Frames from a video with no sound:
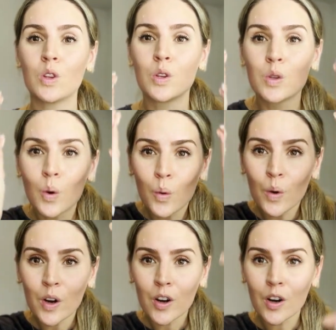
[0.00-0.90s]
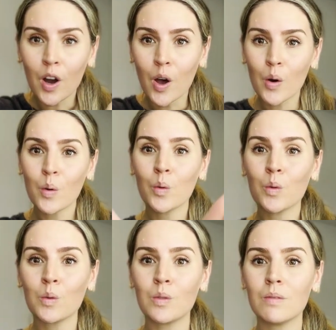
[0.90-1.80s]
your
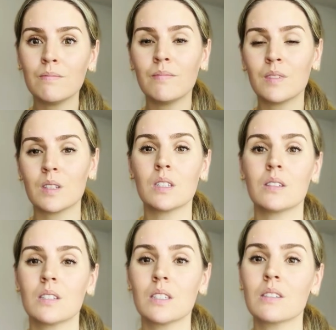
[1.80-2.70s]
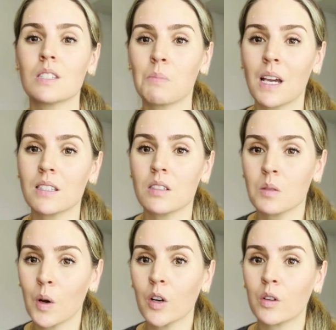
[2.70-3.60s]
own spice and
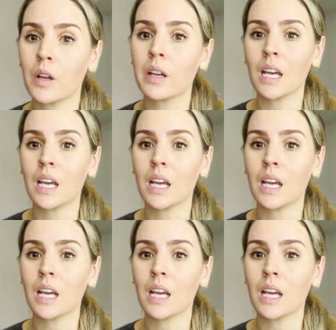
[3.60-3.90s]
sparkle on